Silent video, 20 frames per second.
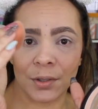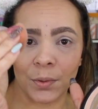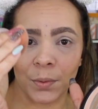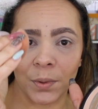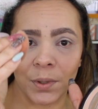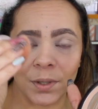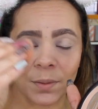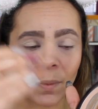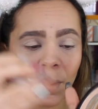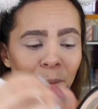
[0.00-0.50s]

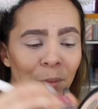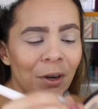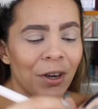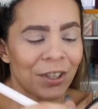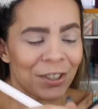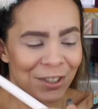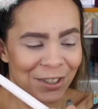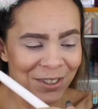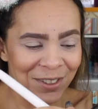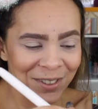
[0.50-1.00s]
squeeze my
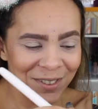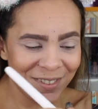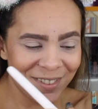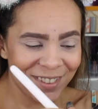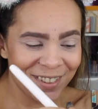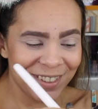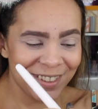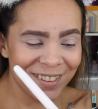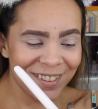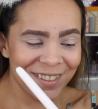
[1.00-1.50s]
brush
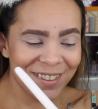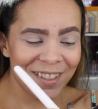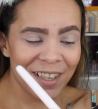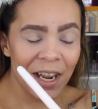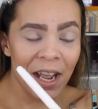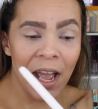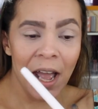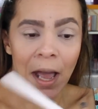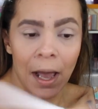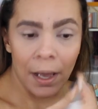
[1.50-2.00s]

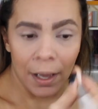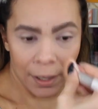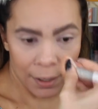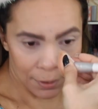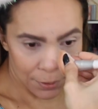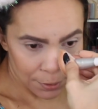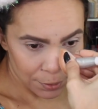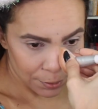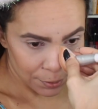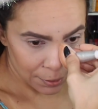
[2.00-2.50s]

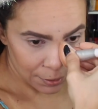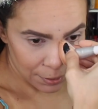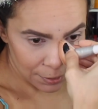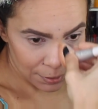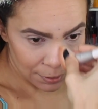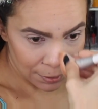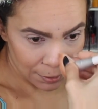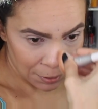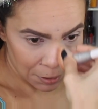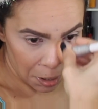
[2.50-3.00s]
and do
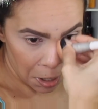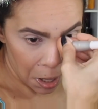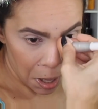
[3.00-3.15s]
this.